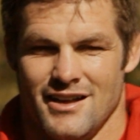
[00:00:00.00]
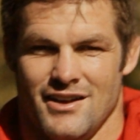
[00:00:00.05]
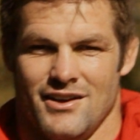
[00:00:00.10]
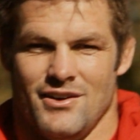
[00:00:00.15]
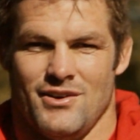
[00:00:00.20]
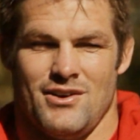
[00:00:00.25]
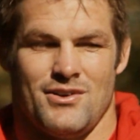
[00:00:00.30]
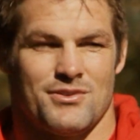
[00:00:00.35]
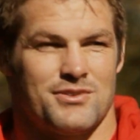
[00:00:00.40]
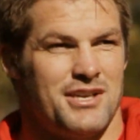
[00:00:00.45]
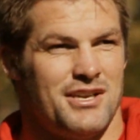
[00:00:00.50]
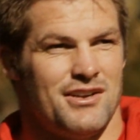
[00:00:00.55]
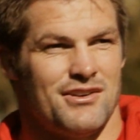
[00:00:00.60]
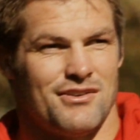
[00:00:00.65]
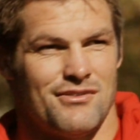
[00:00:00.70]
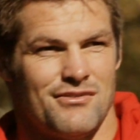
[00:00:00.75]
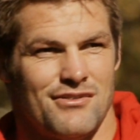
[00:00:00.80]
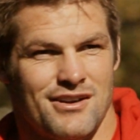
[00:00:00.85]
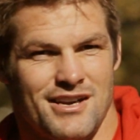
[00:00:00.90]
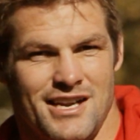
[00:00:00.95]
Oh,
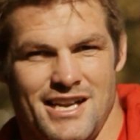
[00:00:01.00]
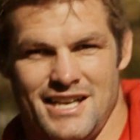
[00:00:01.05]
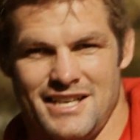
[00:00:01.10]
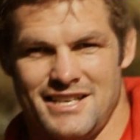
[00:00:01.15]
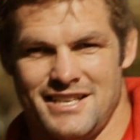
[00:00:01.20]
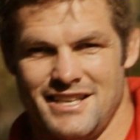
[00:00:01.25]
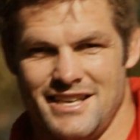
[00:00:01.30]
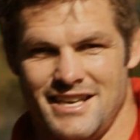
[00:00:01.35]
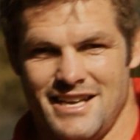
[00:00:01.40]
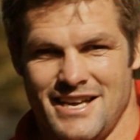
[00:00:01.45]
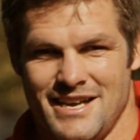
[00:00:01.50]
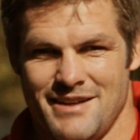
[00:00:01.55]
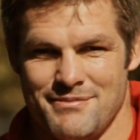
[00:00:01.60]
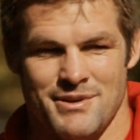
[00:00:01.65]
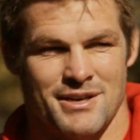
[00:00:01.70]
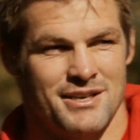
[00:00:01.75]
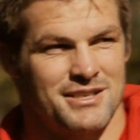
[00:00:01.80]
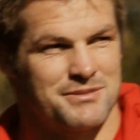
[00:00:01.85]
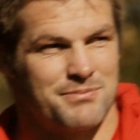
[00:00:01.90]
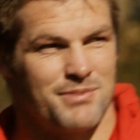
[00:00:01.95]
Kieran Read. Um,
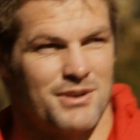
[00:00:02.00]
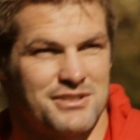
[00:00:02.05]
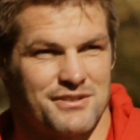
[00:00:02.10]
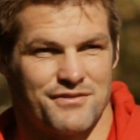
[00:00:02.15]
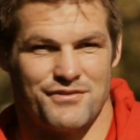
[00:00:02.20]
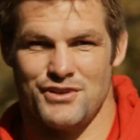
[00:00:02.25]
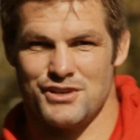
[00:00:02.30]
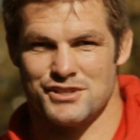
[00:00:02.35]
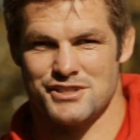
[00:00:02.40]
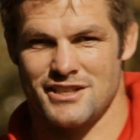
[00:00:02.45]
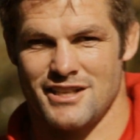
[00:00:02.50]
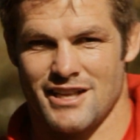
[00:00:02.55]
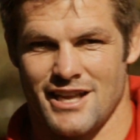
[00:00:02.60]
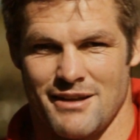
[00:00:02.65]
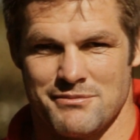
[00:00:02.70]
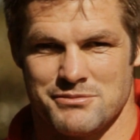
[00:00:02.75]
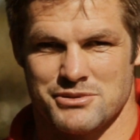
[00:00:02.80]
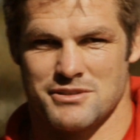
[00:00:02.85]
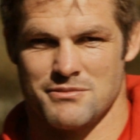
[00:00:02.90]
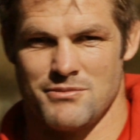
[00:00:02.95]
I suppose the first thing that
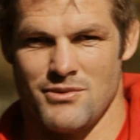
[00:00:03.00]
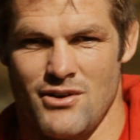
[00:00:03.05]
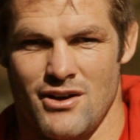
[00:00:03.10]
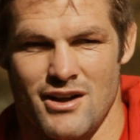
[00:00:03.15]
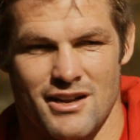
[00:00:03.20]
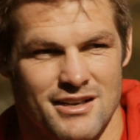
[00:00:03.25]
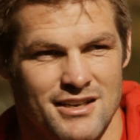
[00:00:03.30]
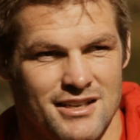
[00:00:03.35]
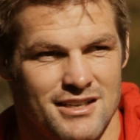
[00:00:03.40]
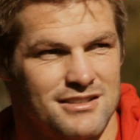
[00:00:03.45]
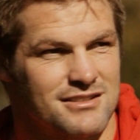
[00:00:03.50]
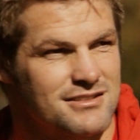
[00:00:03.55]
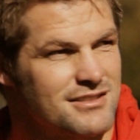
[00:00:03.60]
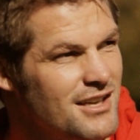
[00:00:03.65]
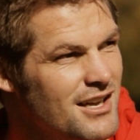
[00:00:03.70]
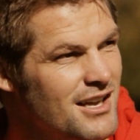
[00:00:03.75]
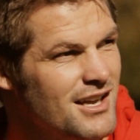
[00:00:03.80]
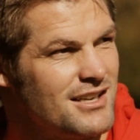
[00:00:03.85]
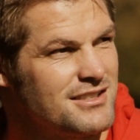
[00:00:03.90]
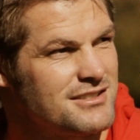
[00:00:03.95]
comes to mind is
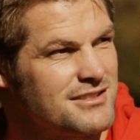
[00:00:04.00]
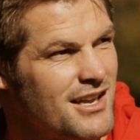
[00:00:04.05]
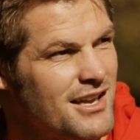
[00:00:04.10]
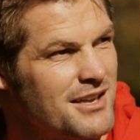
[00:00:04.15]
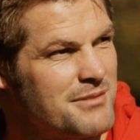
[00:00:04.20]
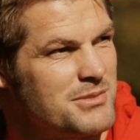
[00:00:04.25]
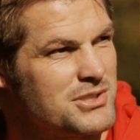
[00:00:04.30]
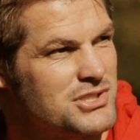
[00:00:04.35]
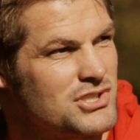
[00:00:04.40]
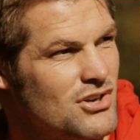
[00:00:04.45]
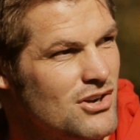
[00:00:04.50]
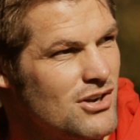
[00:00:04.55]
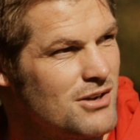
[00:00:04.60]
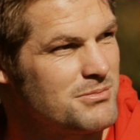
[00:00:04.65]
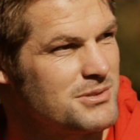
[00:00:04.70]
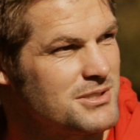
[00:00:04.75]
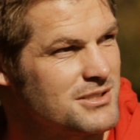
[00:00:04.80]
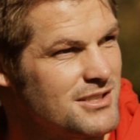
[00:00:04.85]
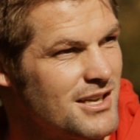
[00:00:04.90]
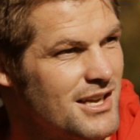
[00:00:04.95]
uh, he's taken my
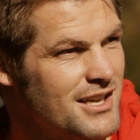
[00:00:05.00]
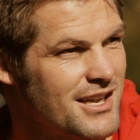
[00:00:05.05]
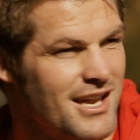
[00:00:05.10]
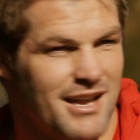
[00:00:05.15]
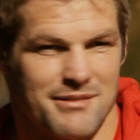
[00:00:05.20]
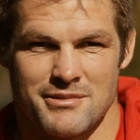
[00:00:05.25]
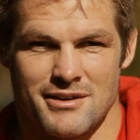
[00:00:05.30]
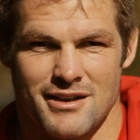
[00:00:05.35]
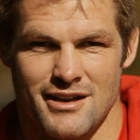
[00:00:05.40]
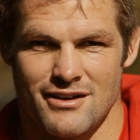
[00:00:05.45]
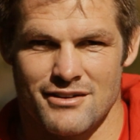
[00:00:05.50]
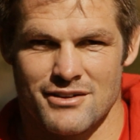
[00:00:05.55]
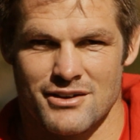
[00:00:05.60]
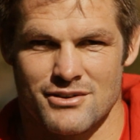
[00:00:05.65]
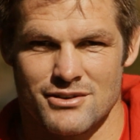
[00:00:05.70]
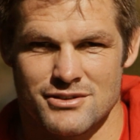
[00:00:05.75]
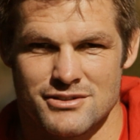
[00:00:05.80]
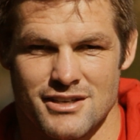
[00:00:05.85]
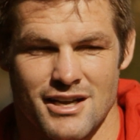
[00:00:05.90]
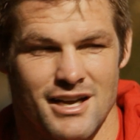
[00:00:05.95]
job as uh, captain here at the
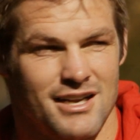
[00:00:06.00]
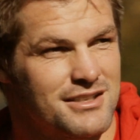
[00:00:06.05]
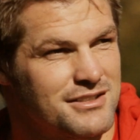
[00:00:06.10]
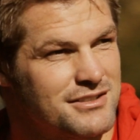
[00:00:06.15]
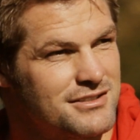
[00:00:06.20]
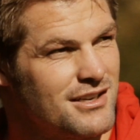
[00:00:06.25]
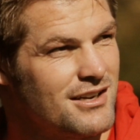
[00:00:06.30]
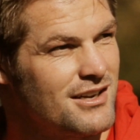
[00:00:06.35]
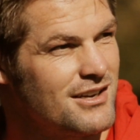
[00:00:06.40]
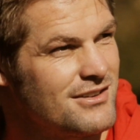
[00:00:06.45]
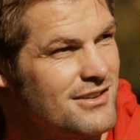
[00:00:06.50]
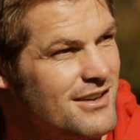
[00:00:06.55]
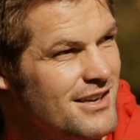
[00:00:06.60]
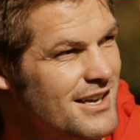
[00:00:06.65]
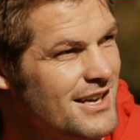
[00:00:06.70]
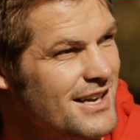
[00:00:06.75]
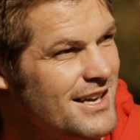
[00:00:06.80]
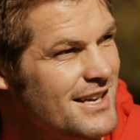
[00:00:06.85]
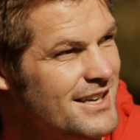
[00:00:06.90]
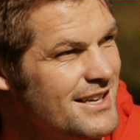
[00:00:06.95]
Crusader, so
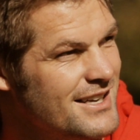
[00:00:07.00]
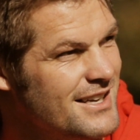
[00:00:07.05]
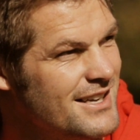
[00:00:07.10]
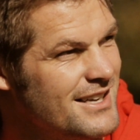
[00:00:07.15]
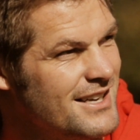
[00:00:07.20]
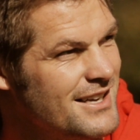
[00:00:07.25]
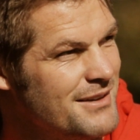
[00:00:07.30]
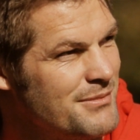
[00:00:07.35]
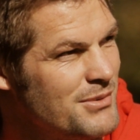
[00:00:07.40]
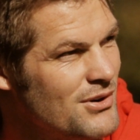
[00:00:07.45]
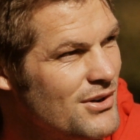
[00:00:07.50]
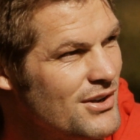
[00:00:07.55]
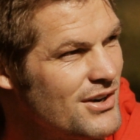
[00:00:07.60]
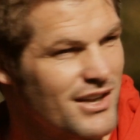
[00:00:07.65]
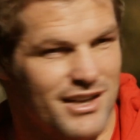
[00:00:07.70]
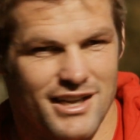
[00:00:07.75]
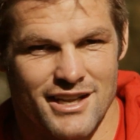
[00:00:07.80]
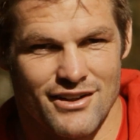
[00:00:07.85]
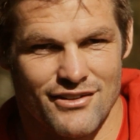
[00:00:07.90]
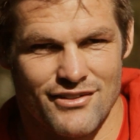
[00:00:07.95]
uh, him and I
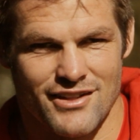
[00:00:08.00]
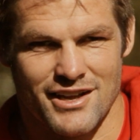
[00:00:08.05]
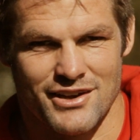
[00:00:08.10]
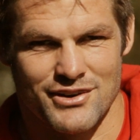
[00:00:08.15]
don't get on that